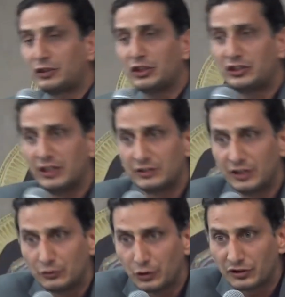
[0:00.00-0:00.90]
Christians
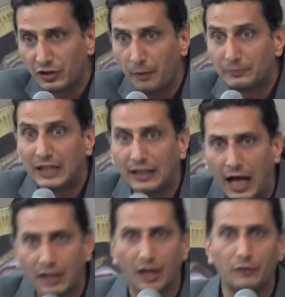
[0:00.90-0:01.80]
into Islam, then
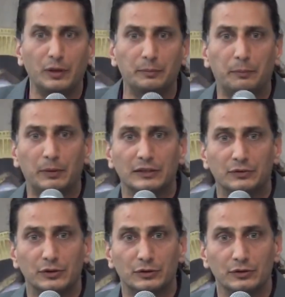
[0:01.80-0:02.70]
Allah will be
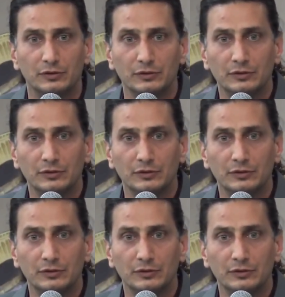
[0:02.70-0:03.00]
pleased with you."